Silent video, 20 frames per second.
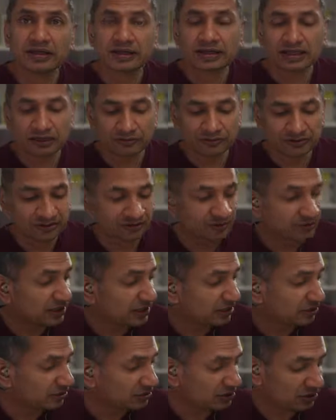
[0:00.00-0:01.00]
get rid of
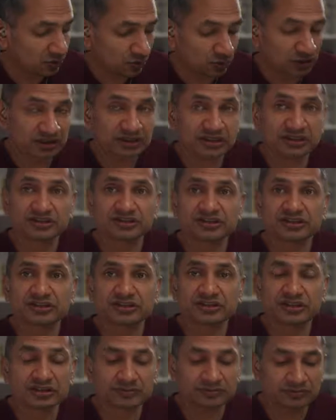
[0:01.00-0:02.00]
Mark
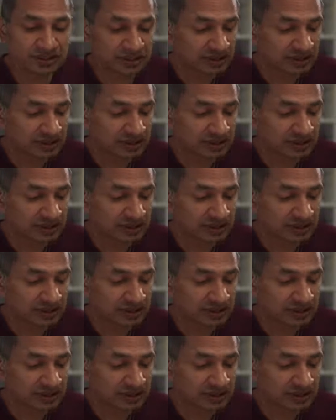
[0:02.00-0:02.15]
Wilkinson. I